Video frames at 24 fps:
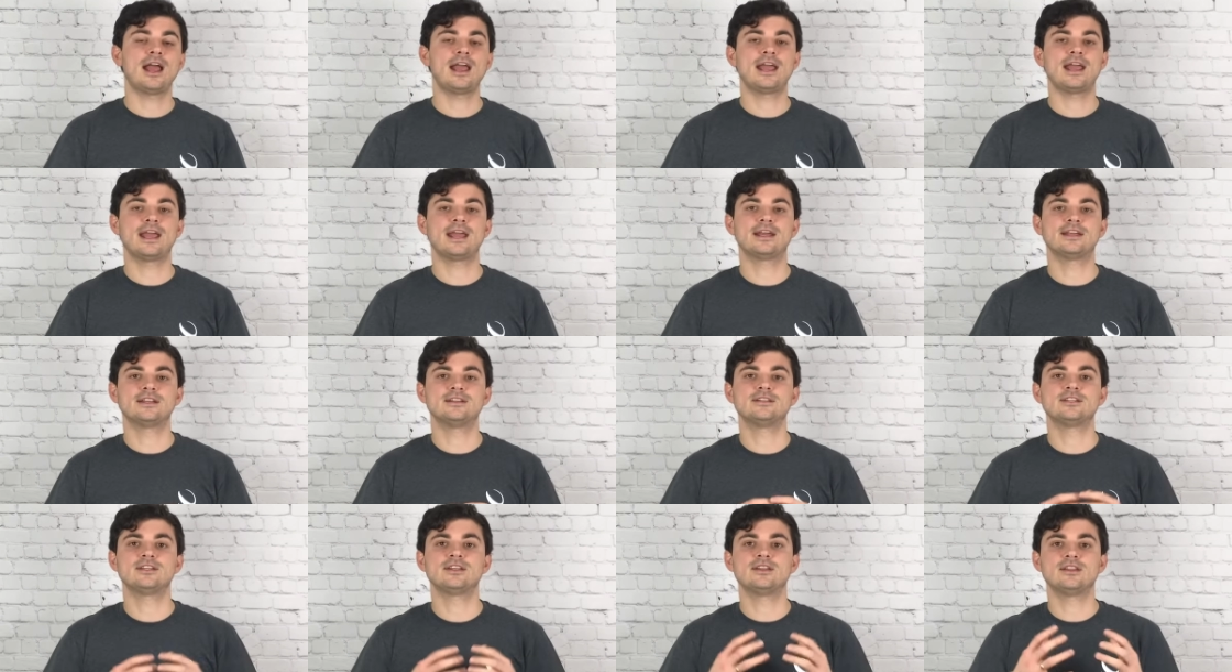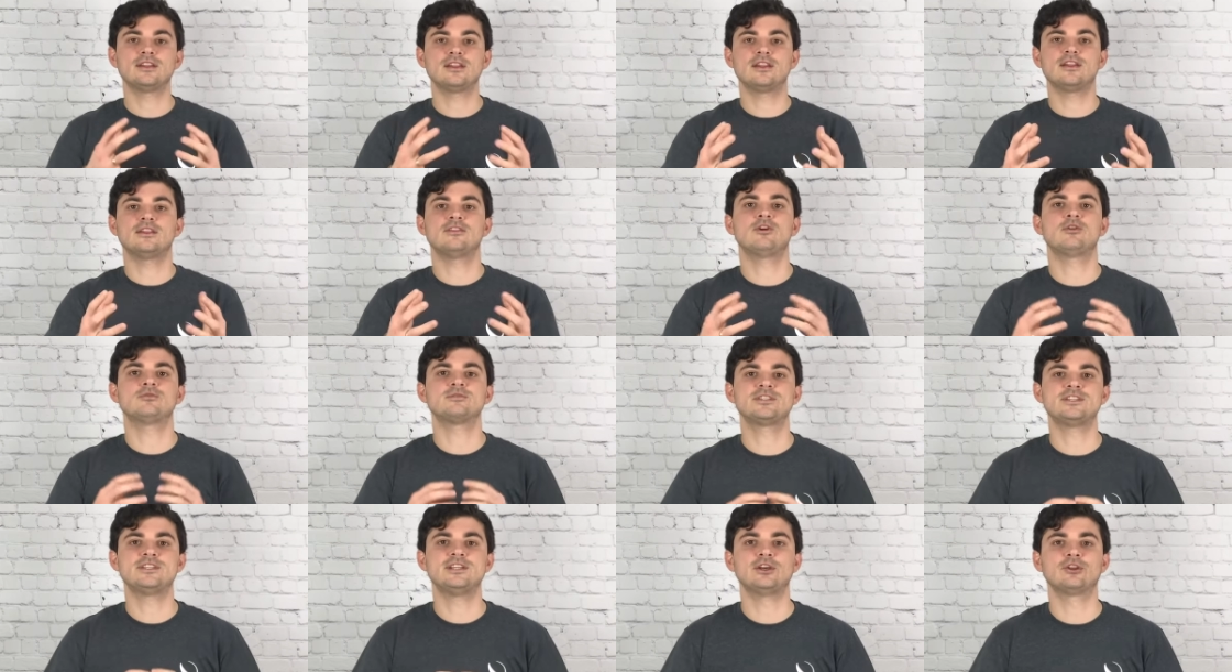and
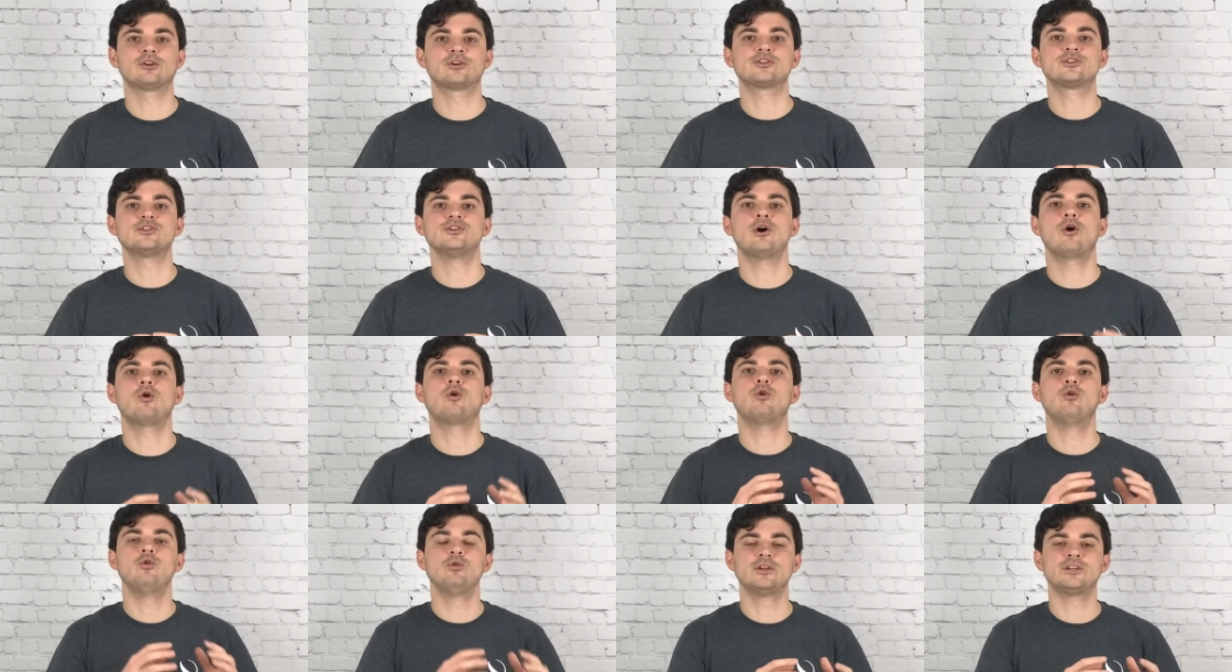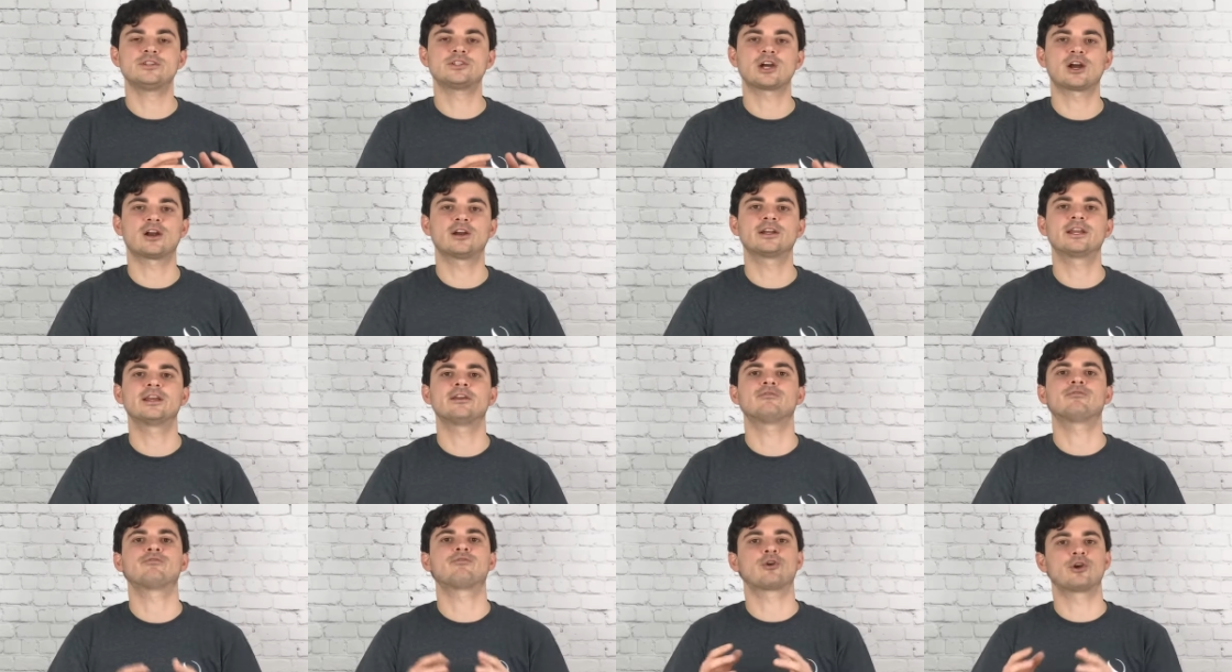those dealers know who to
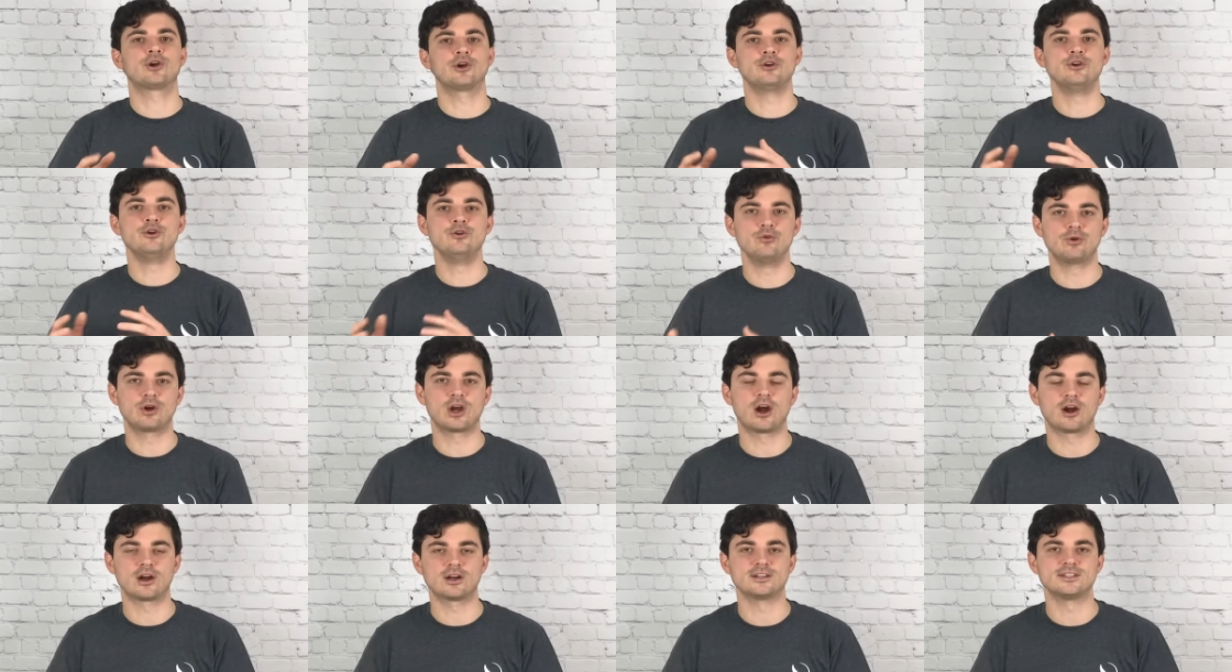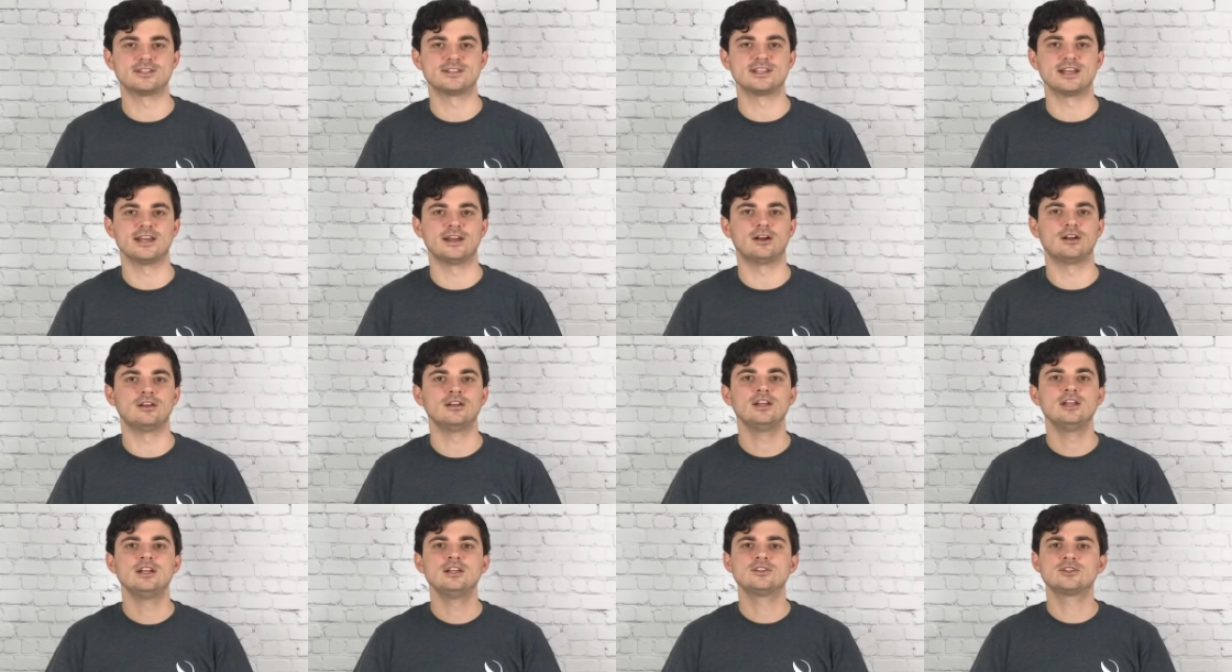target for a new car
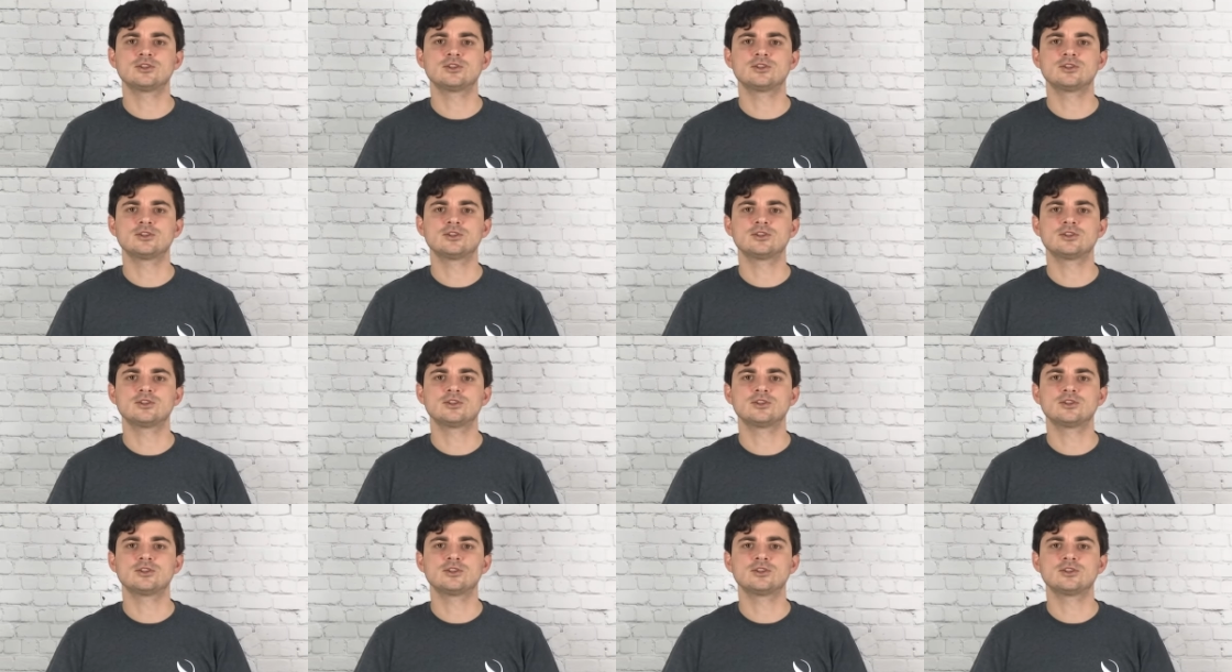sale.